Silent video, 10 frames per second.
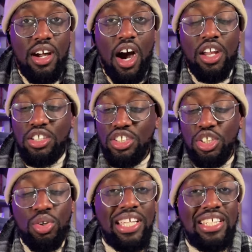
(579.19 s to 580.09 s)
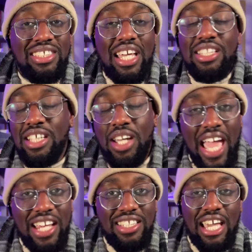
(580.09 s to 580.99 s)
And until he decided to
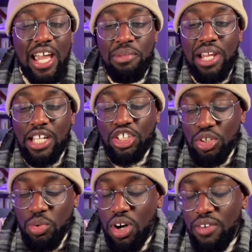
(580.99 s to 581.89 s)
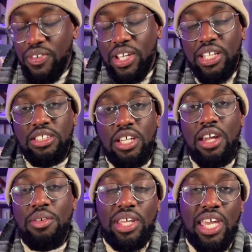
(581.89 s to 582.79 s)
end it and be like, you know what, frick it doesn't, I
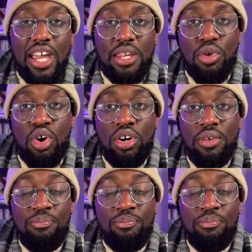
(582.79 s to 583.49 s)
don't really care anymore,